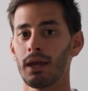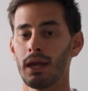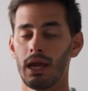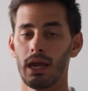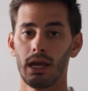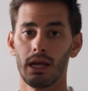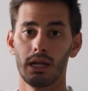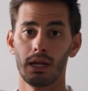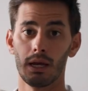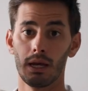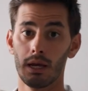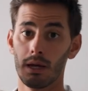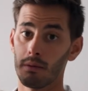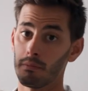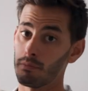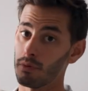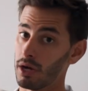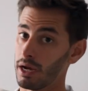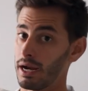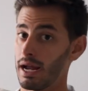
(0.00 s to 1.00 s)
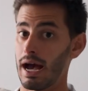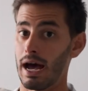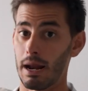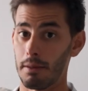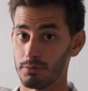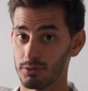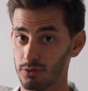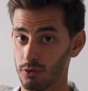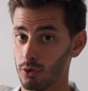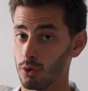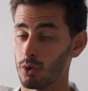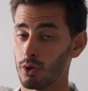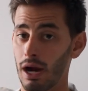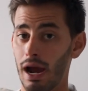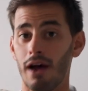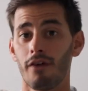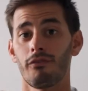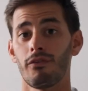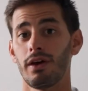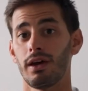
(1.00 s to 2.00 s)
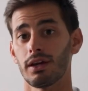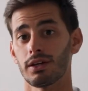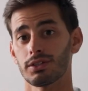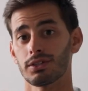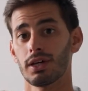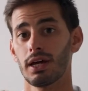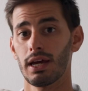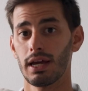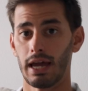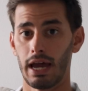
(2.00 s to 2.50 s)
and Brian Adams Photographics